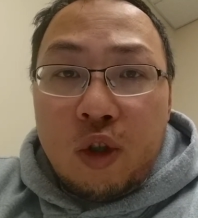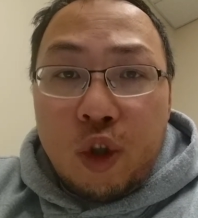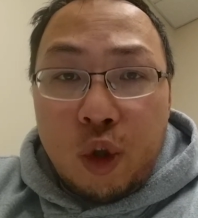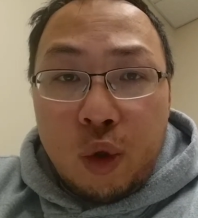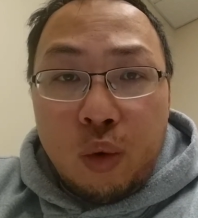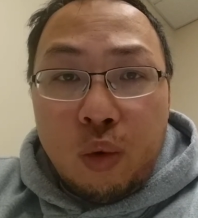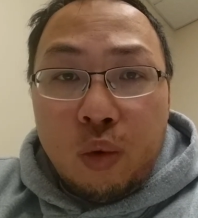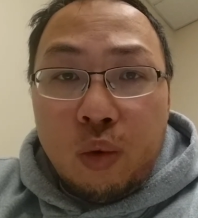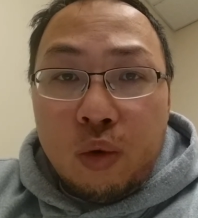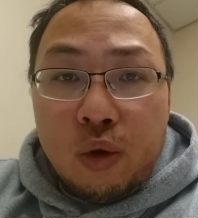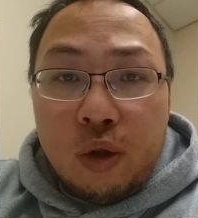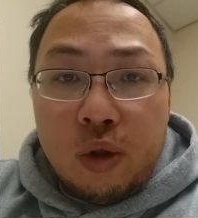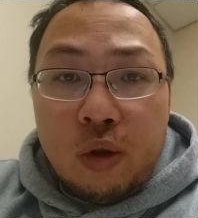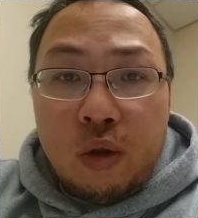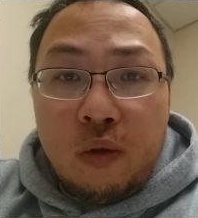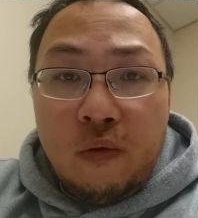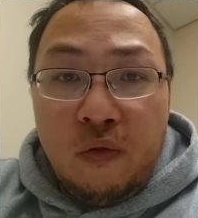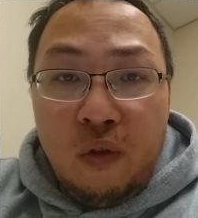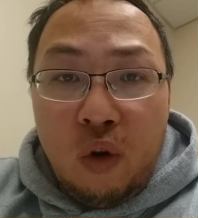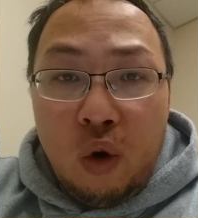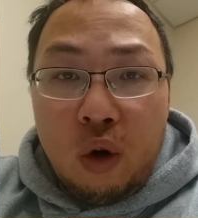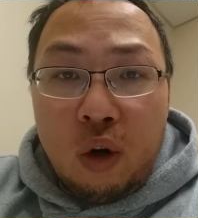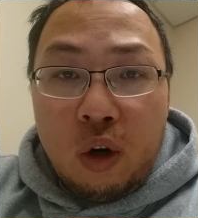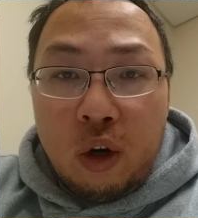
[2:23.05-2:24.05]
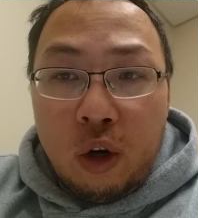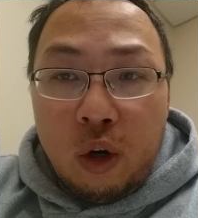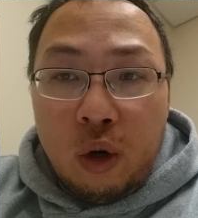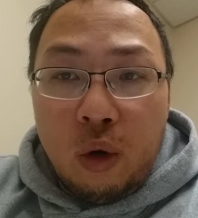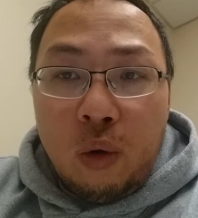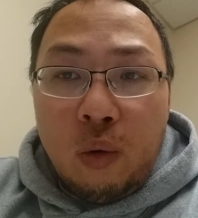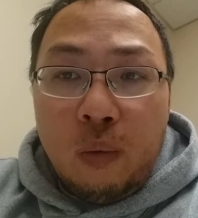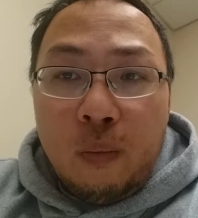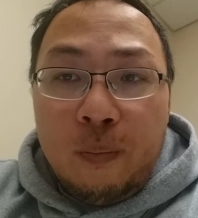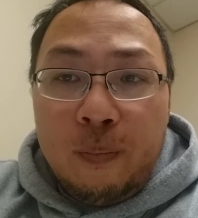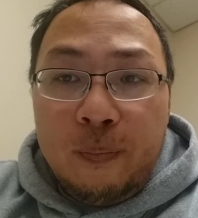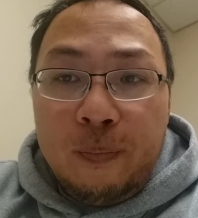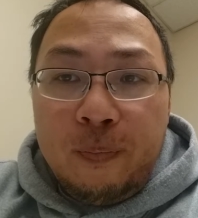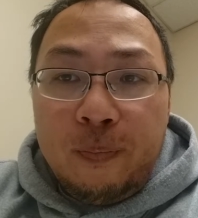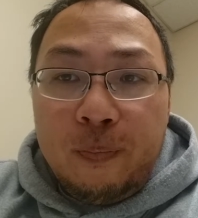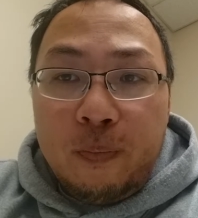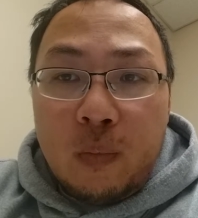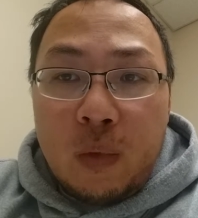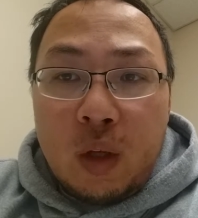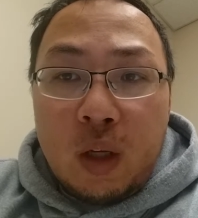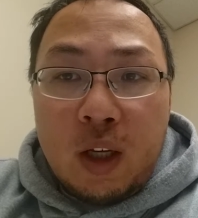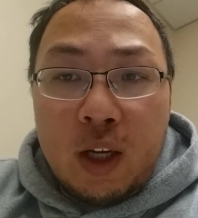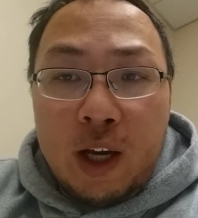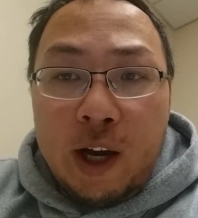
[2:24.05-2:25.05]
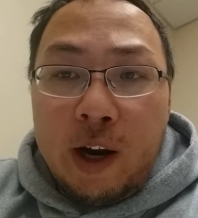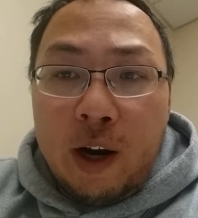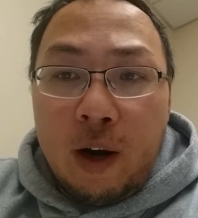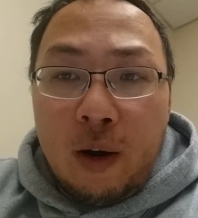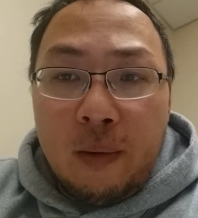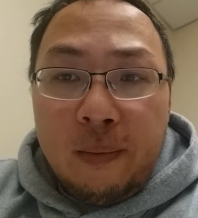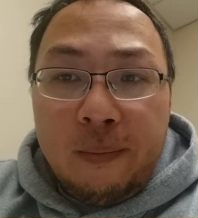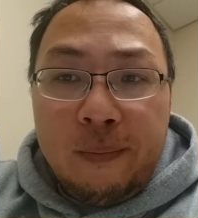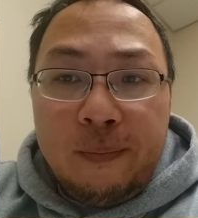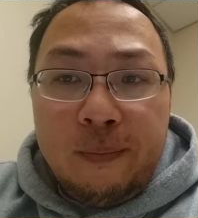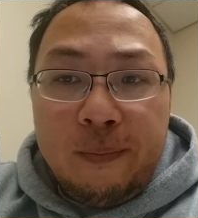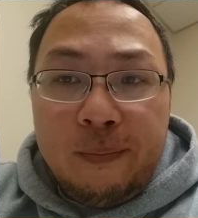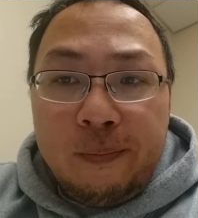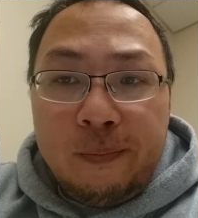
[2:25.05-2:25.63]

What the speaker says: choose to forego care,